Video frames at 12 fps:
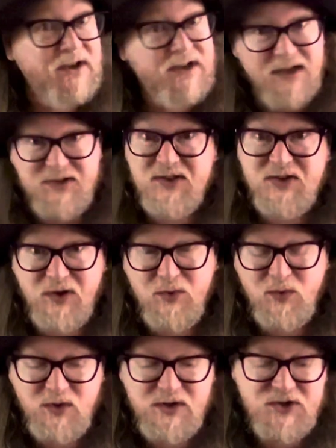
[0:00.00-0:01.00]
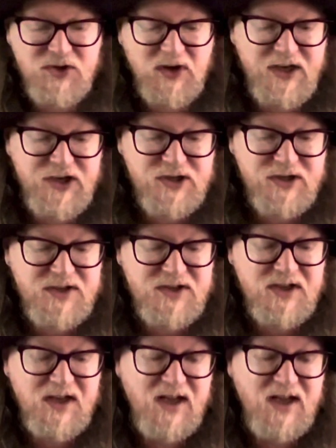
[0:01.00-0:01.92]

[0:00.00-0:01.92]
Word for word: He does his own orchestrations.